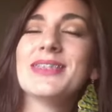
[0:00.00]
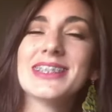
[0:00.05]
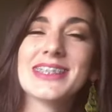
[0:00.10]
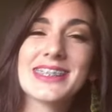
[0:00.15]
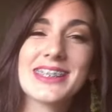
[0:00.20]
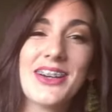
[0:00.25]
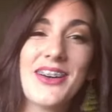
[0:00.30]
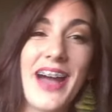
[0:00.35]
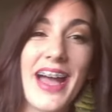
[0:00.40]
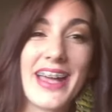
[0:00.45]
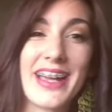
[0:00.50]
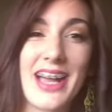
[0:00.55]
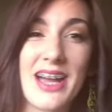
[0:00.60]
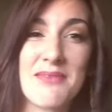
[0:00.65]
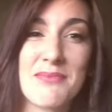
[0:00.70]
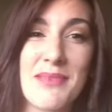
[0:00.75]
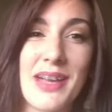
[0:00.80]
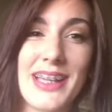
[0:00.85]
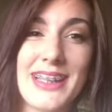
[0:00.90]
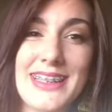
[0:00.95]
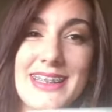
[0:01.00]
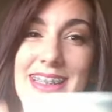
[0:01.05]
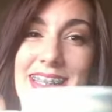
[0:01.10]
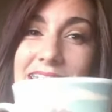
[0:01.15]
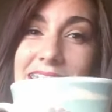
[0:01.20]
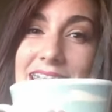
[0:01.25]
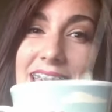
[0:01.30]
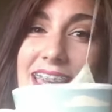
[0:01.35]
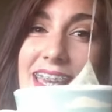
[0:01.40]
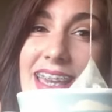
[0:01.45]
So I got my
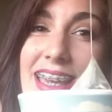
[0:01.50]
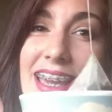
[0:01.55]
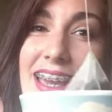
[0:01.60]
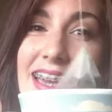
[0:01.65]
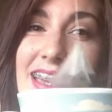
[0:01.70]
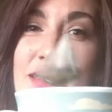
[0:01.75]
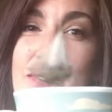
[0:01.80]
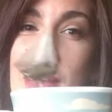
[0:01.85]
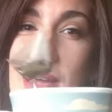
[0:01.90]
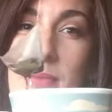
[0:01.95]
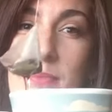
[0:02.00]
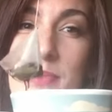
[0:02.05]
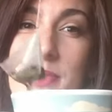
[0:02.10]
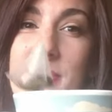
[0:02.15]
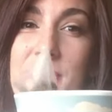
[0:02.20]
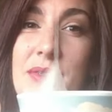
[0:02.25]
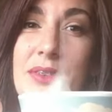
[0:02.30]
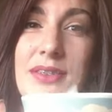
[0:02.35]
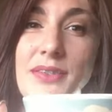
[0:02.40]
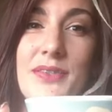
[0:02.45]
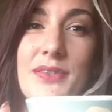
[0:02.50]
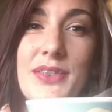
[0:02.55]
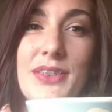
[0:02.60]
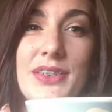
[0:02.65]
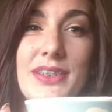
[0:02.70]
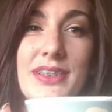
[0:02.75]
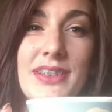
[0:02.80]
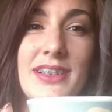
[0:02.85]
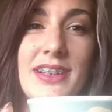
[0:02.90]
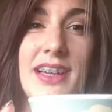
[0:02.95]
tea in my
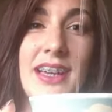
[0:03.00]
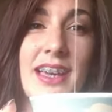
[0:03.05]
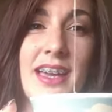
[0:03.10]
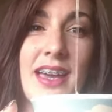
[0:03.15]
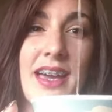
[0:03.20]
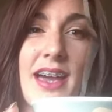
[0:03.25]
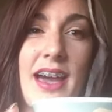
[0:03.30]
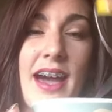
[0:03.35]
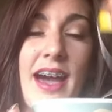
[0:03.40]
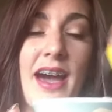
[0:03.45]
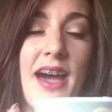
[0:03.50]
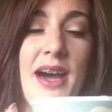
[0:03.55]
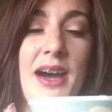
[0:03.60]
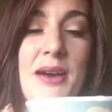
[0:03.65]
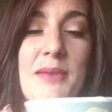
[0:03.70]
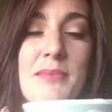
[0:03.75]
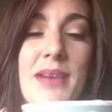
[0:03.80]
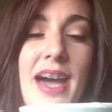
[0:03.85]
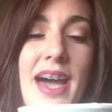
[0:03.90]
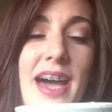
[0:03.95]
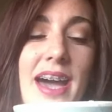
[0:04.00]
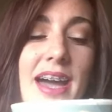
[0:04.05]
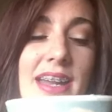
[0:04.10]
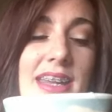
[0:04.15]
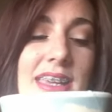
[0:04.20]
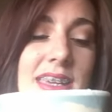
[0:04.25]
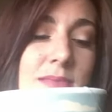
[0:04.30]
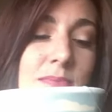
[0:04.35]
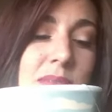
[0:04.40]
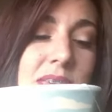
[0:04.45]
beautiful
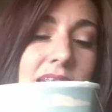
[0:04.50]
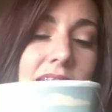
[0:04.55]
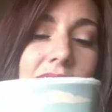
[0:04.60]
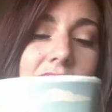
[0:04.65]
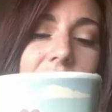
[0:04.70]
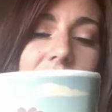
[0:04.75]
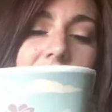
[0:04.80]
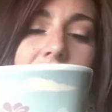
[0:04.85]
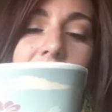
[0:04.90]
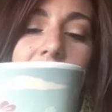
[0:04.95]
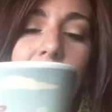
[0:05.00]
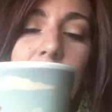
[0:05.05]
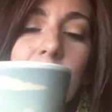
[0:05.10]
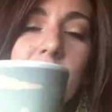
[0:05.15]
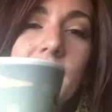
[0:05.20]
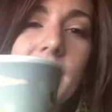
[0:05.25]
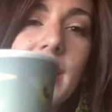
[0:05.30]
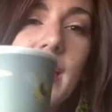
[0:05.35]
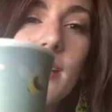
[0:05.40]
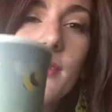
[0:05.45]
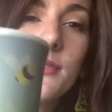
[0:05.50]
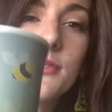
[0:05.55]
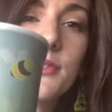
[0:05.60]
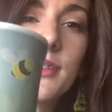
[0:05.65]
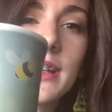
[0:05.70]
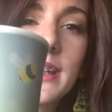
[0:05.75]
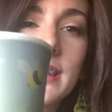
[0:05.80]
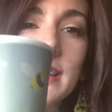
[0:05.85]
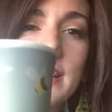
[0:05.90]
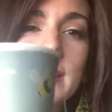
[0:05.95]
honeybee cup. Look how
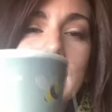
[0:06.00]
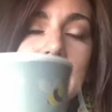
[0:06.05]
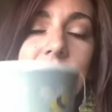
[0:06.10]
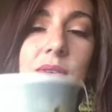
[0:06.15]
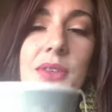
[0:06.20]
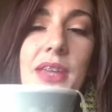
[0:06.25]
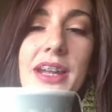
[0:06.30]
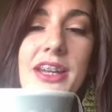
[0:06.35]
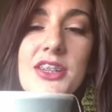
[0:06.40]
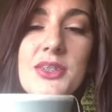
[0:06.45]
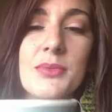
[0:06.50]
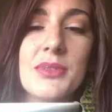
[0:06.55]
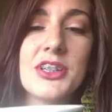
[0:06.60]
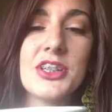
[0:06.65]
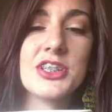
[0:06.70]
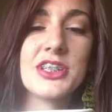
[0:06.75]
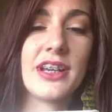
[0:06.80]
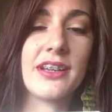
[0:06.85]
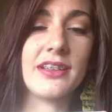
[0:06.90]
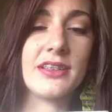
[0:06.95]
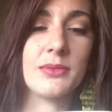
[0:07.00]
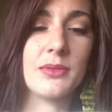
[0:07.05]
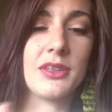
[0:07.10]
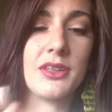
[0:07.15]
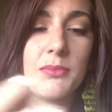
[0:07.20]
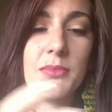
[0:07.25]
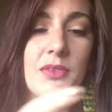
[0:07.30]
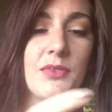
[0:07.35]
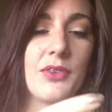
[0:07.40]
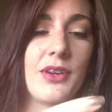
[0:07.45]
great this is. Hold on, I just want to share this with
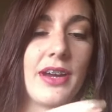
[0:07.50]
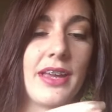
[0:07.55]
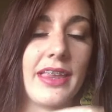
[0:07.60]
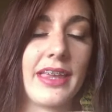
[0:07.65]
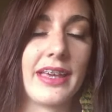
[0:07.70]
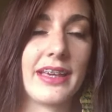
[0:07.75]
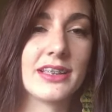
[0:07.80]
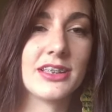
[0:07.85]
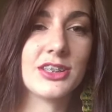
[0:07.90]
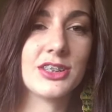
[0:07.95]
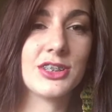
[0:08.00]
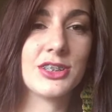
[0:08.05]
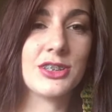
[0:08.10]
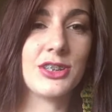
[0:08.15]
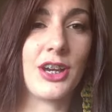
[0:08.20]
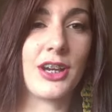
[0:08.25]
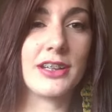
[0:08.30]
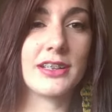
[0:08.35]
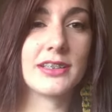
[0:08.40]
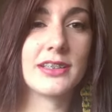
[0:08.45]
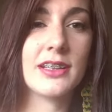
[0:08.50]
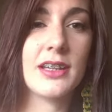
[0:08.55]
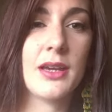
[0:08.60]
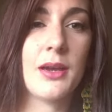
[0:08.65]
you before I start